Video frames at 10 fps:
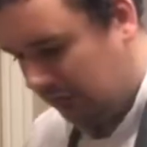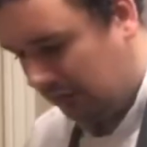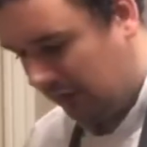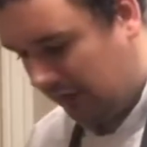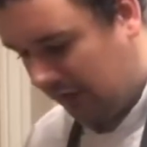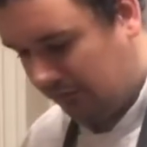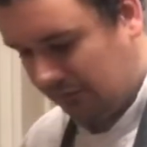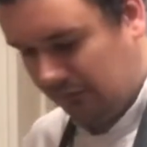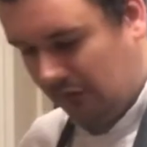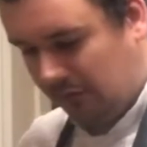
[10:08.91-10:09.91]
we've got now
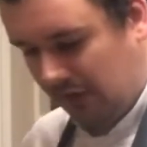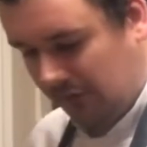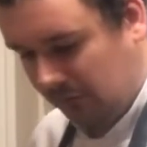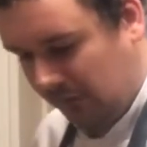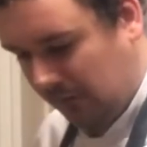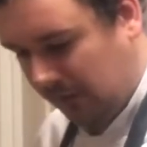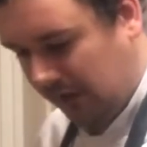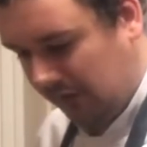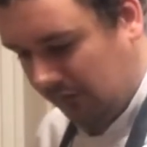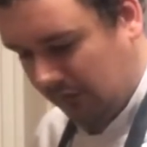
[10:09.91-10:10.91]
2 breasts with the
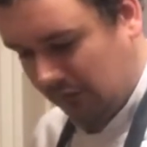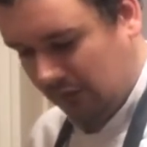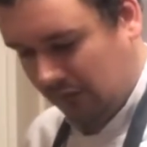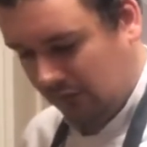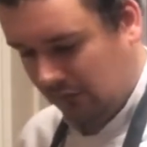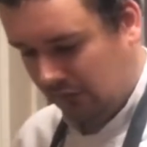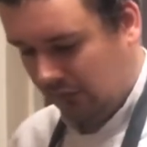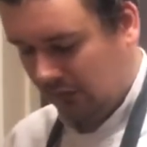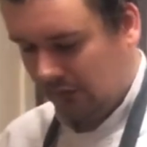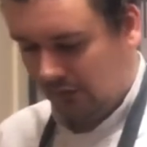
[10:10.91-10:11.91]
wings
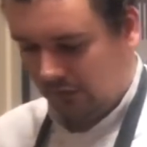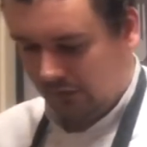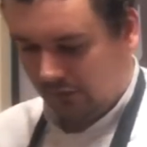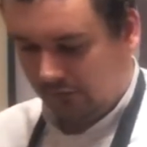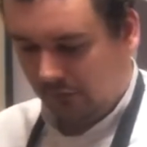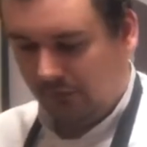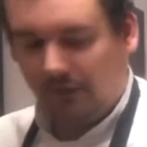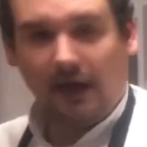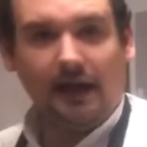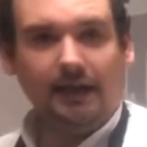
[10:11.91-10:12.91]
and 2
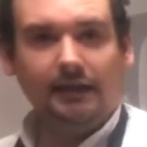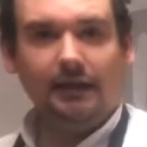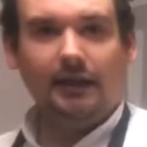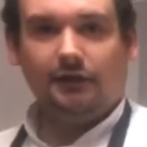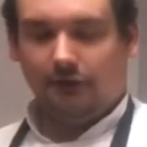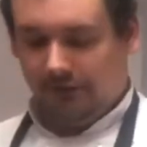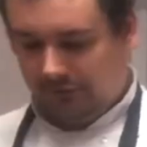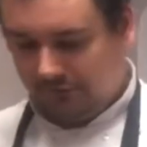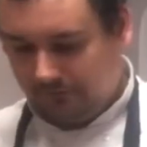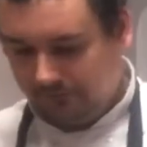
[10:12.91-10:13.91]
thigh and leg joints.